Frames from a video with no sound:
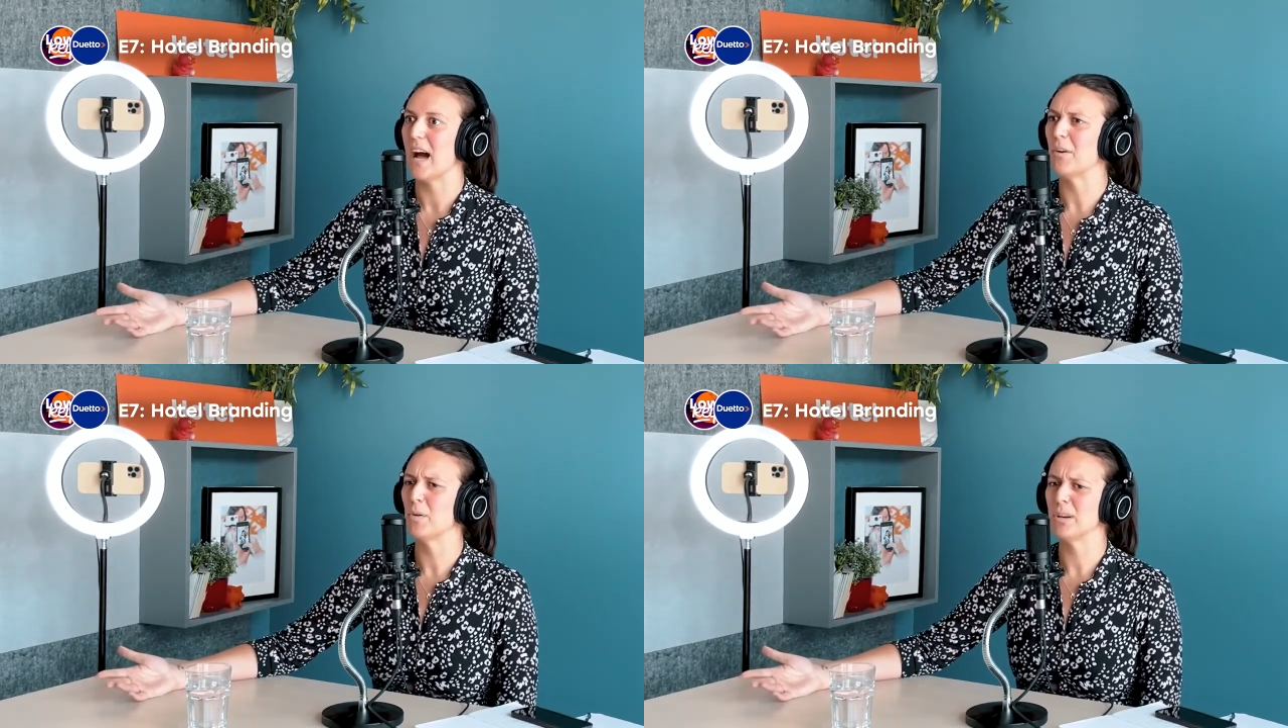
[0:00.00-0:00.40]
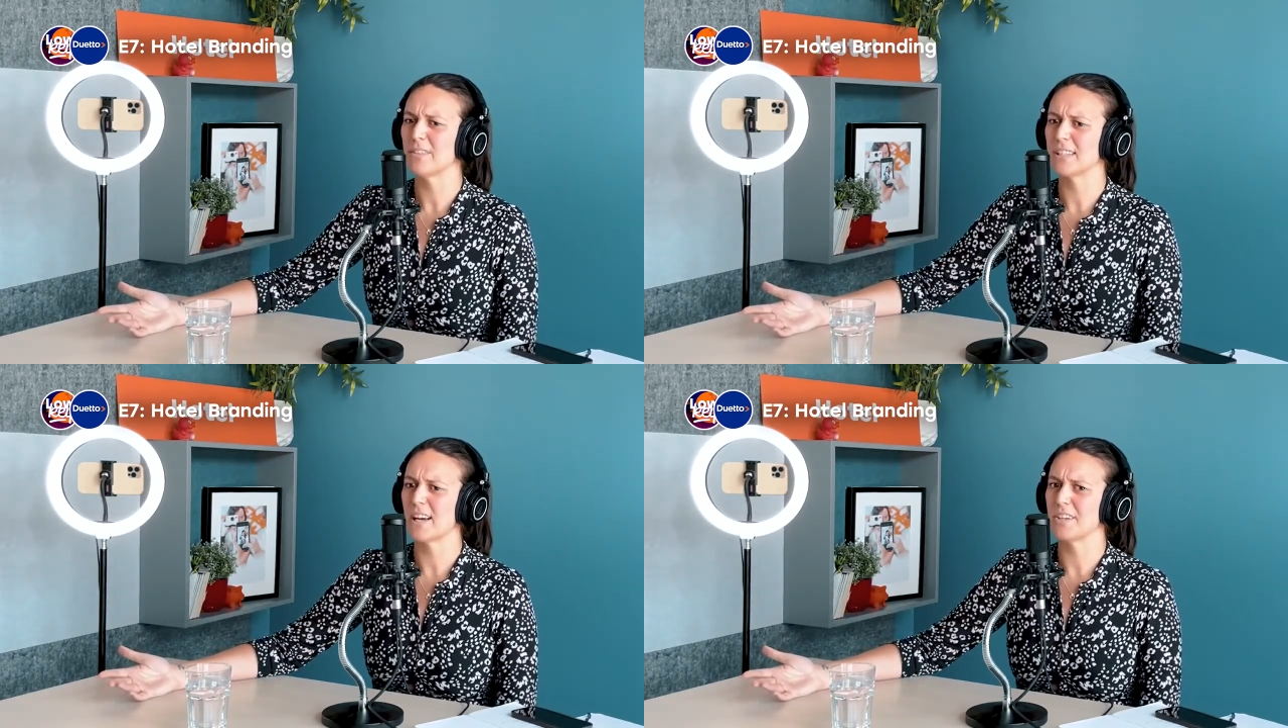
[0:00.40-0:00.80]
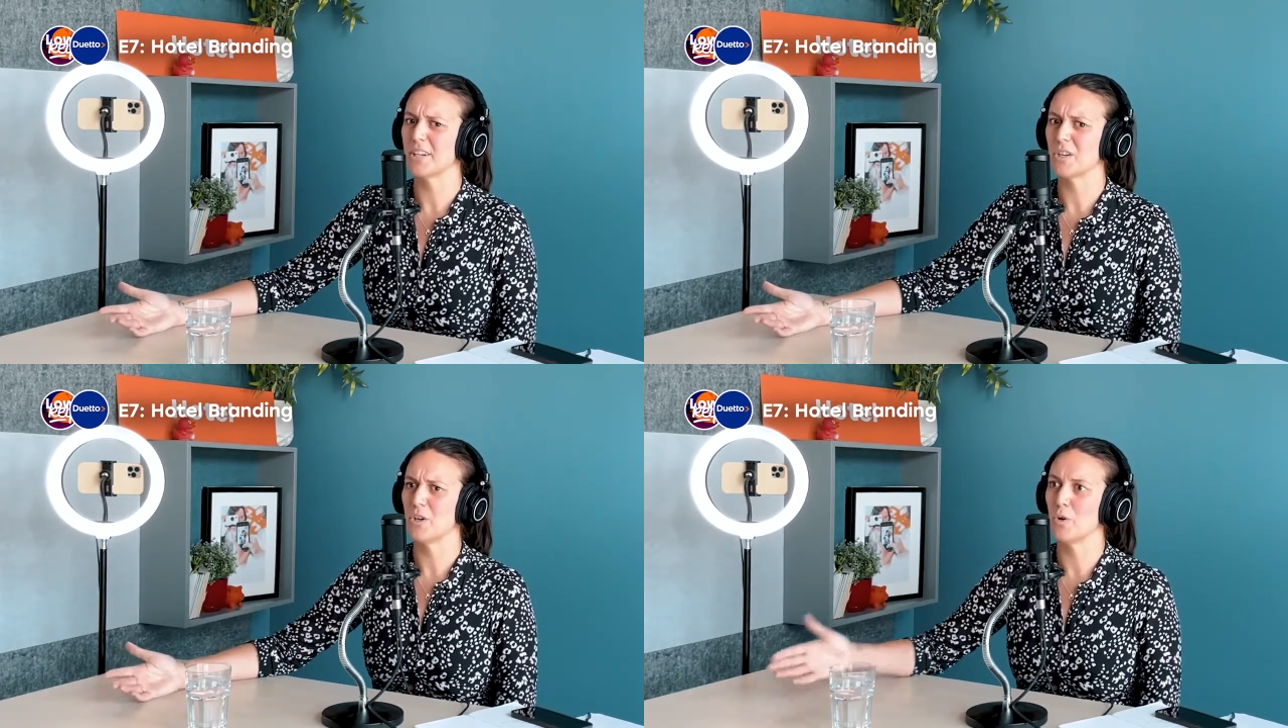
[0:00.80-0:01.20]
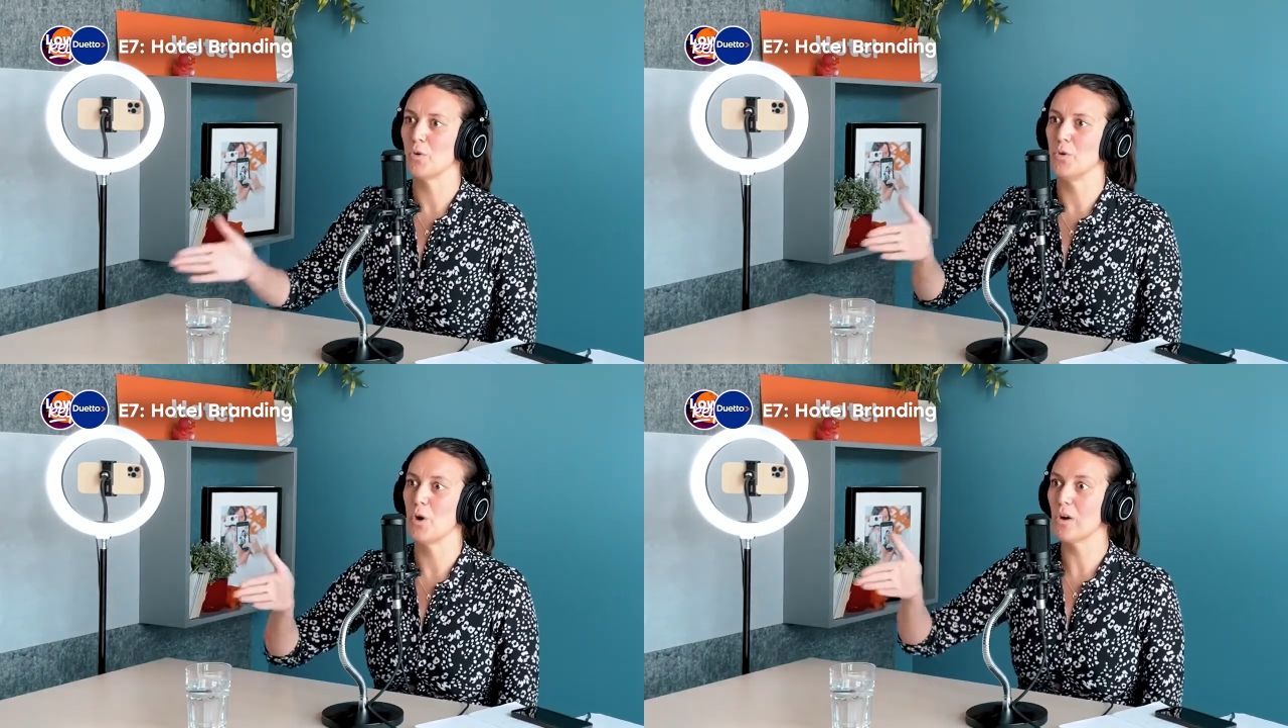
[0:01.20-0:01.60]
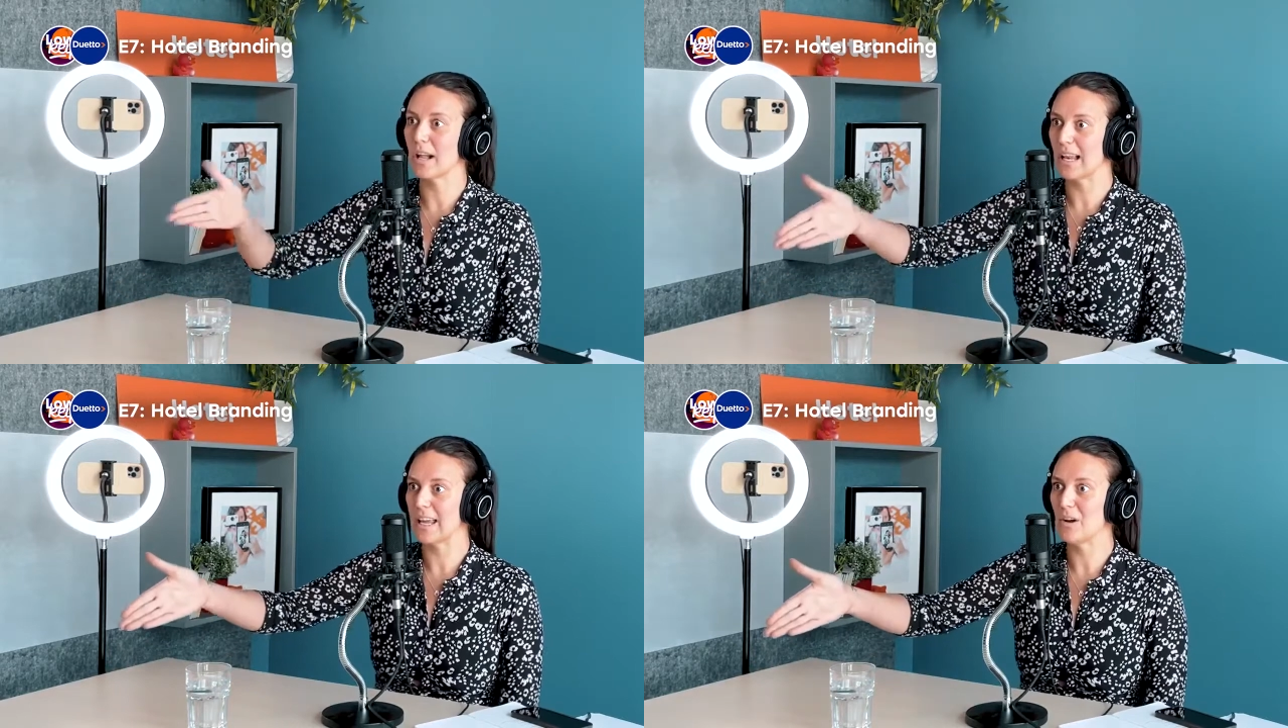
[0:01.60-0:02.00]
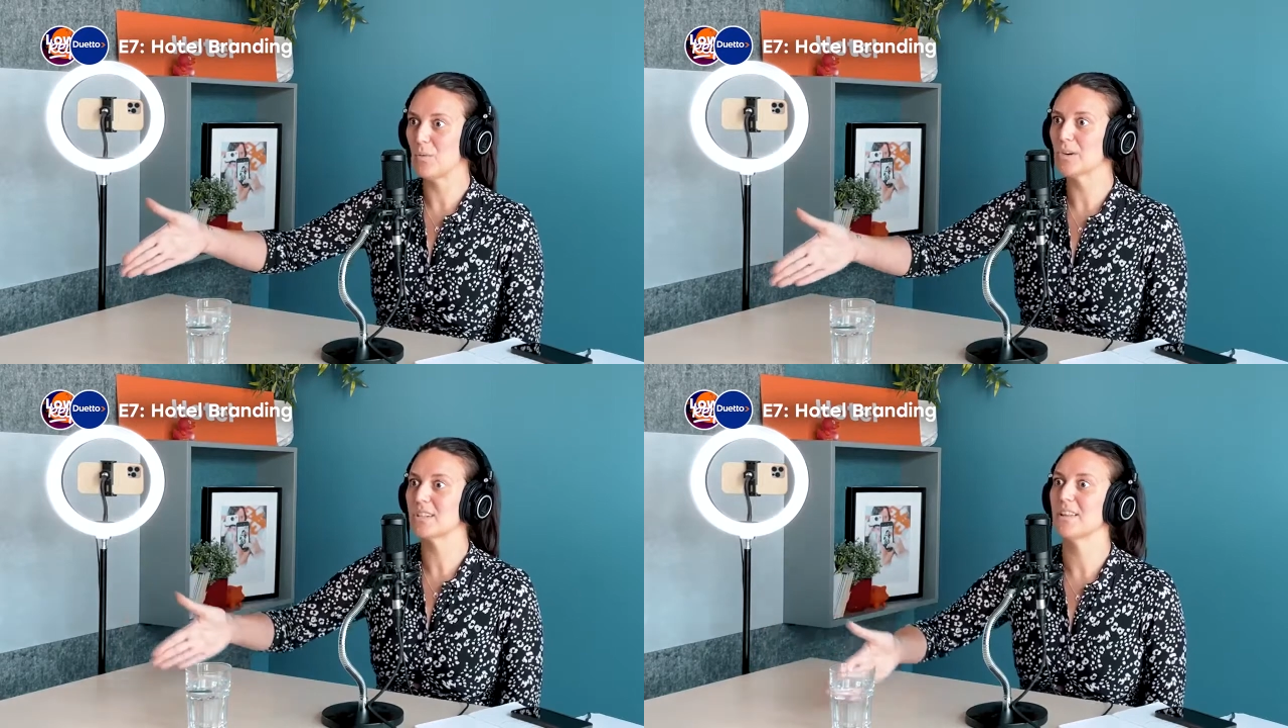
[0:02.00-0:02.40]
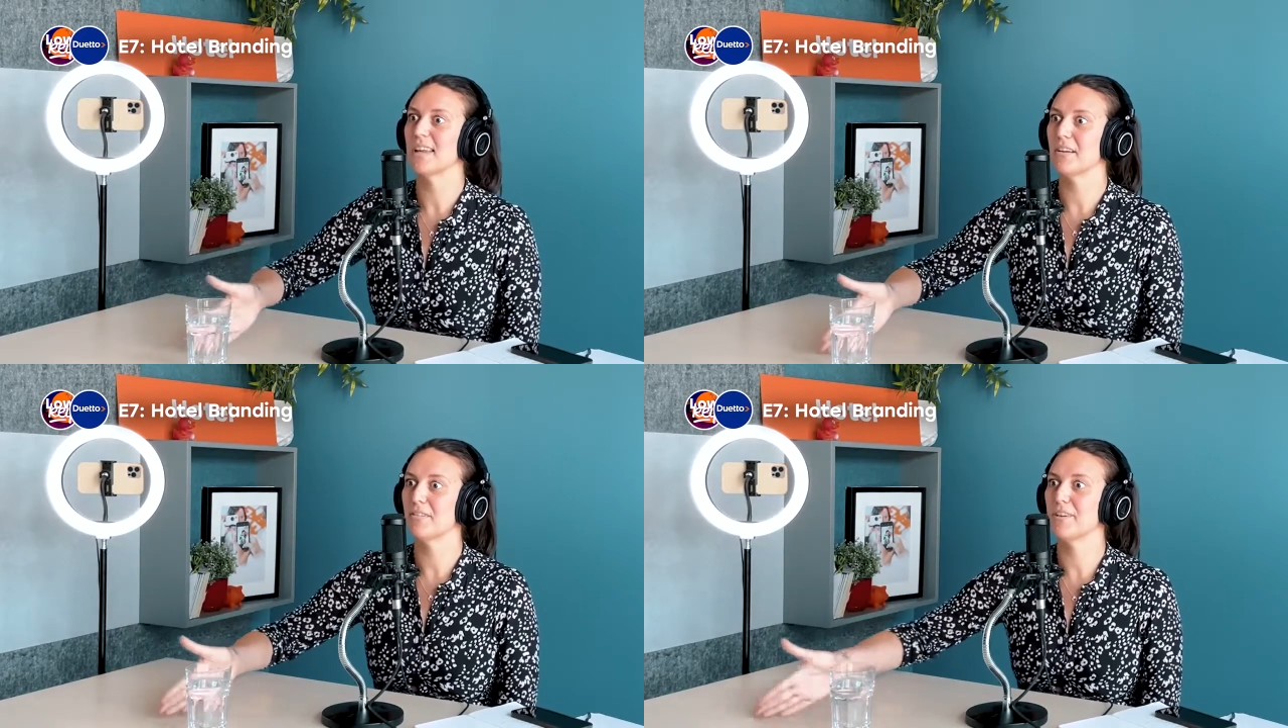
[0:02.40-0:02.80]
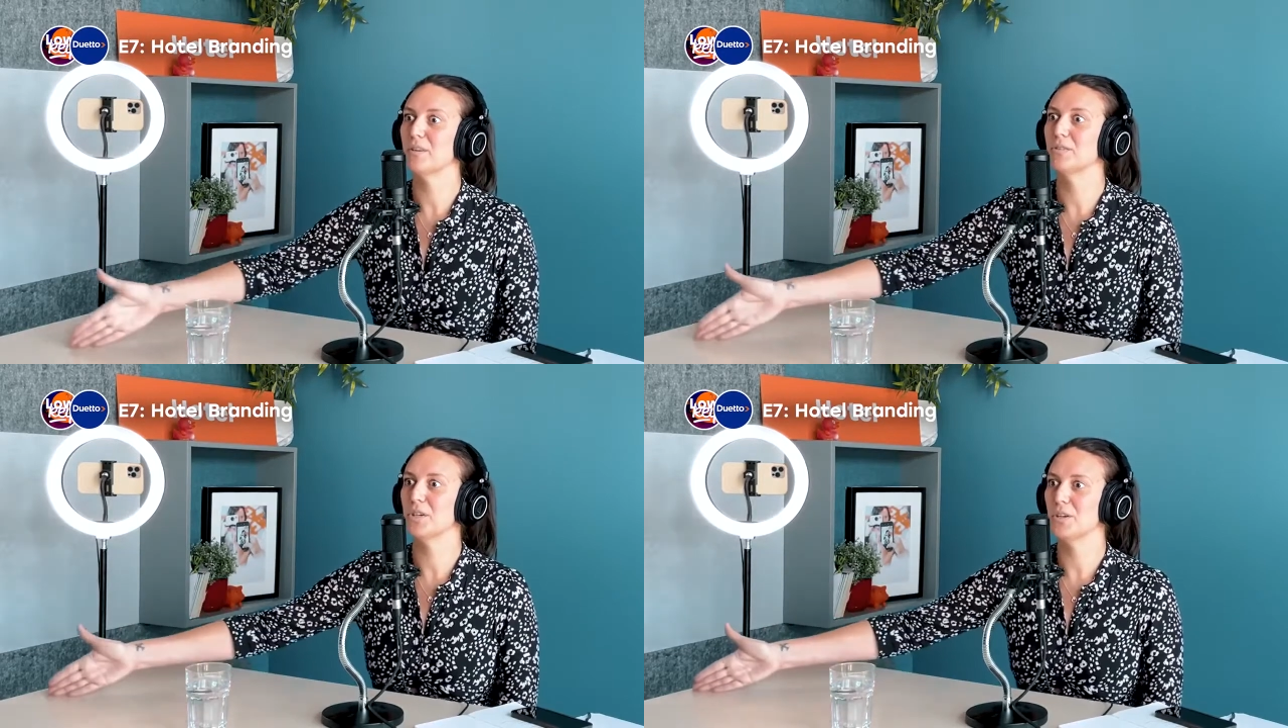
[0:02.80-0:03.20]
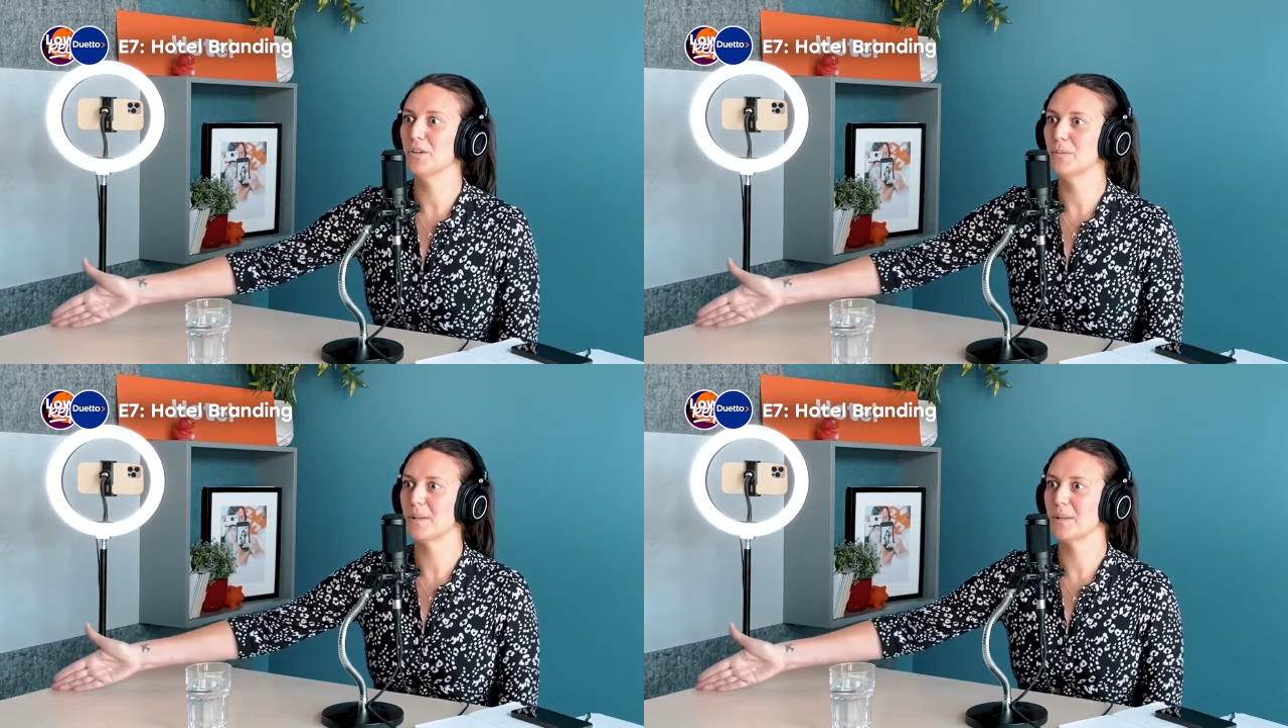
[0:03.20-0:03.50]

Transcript: And all of a sudden, you're not clear what to think, feel, do,